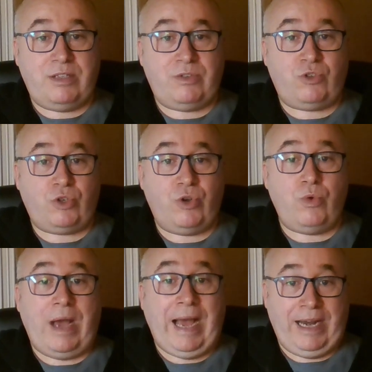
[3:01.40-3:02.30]
it
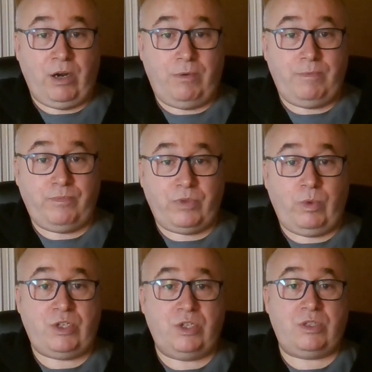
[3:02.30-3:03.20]
through anger,
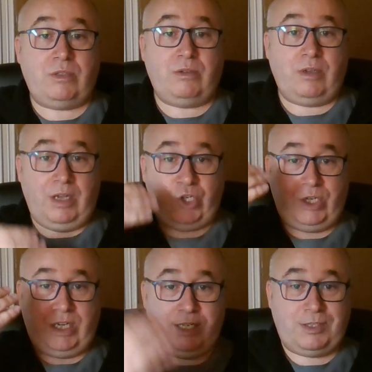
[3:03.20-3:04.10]
which is a
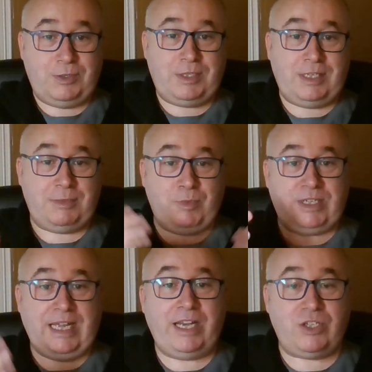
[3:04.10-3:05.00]
shield. So it's this
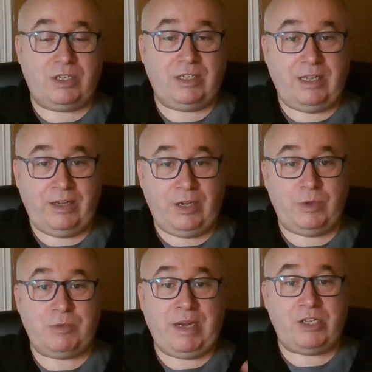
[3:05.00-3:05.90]
protection. I
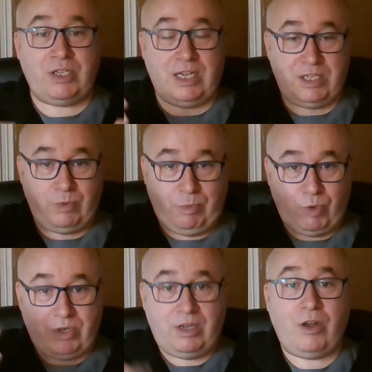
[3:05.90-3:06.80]
always imagine it as we
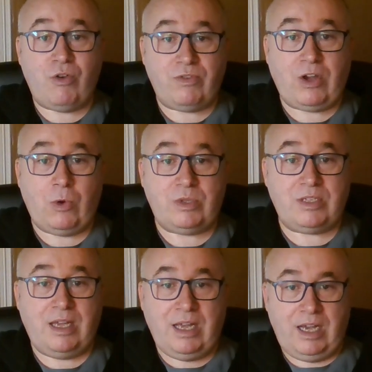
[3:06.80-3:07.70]
putting on
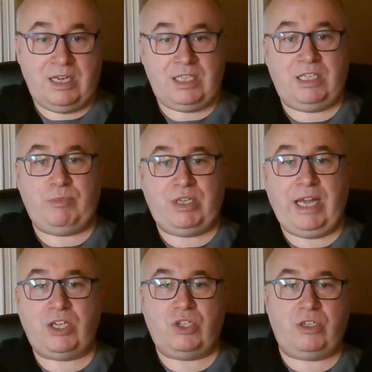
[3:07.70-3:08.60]
overcoats, and this is a
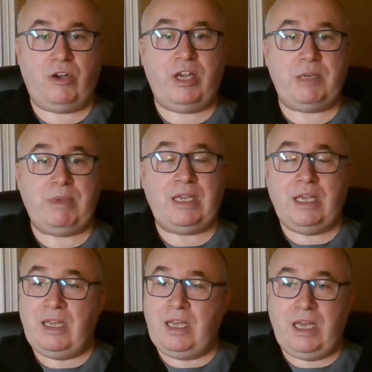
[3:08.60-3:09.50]
protection to hide me.
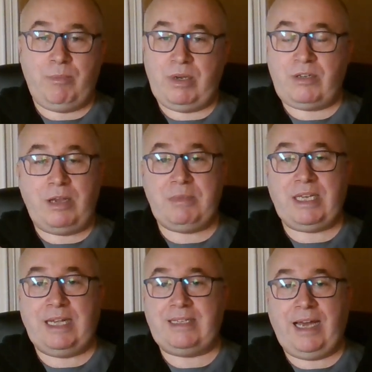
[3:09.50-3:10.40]
By the time they
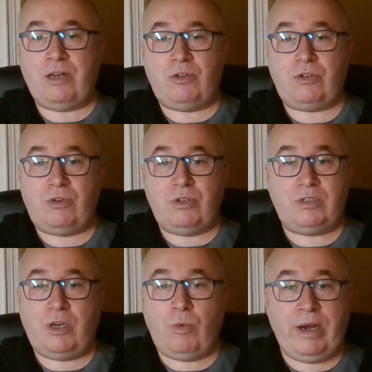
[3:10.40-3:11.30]
get to adulthood,
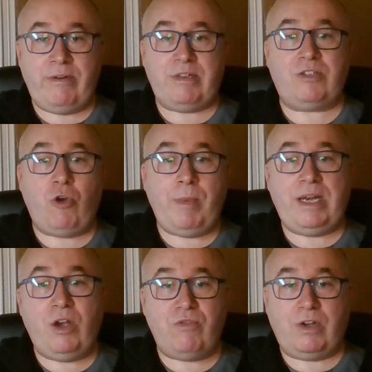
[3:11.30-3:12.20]
they're wearing so
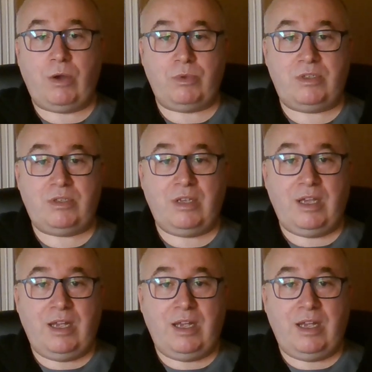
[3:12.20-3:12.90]
many overcoats